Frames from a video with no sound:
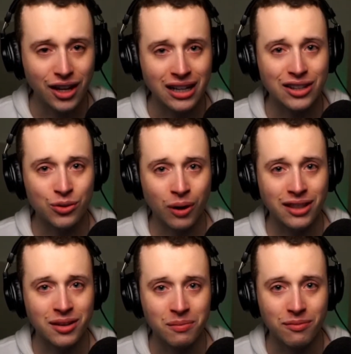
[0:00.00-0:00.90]
you need to
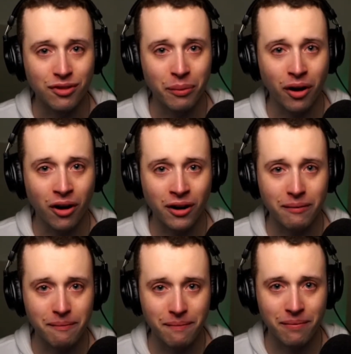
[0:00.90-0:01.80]
write them from the
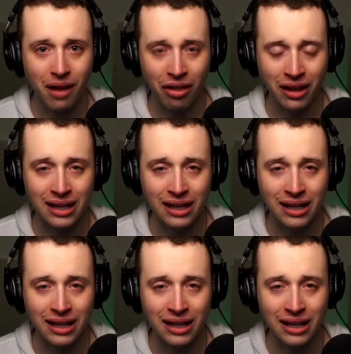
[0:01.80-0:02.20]
heart, and they